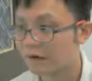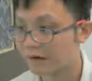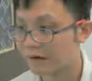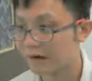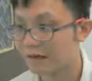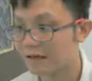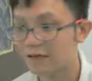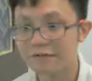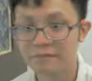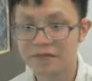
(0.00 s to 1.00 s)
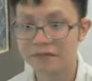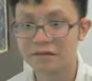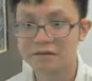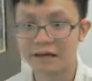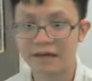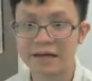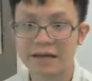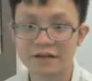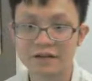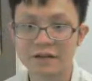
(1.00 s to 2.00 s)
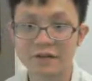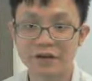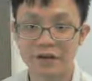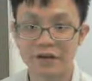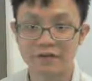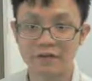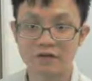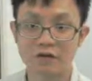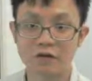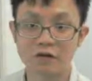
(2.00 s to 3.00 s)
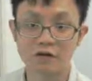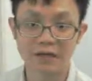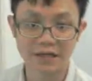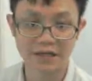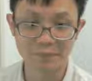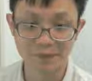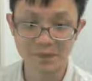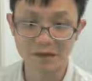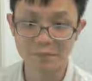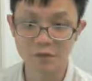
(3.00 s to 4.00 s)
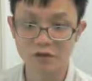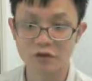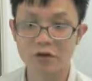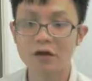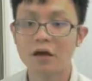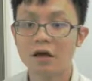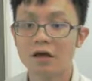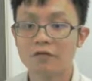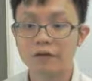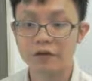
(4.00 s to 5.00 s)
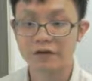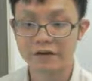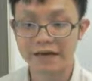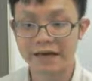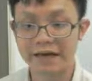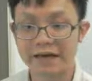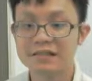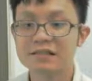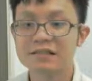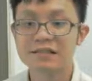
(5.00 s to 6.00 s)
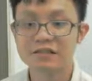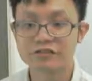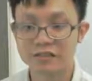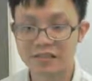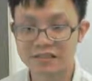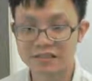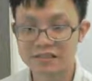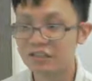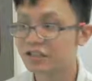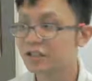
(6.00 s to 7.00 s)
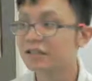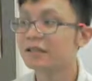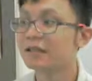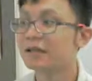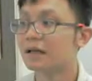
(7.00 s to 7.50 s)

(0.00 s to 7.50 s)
Alkaline earth metal. And then after that we have the following in the middle between, we call it as transition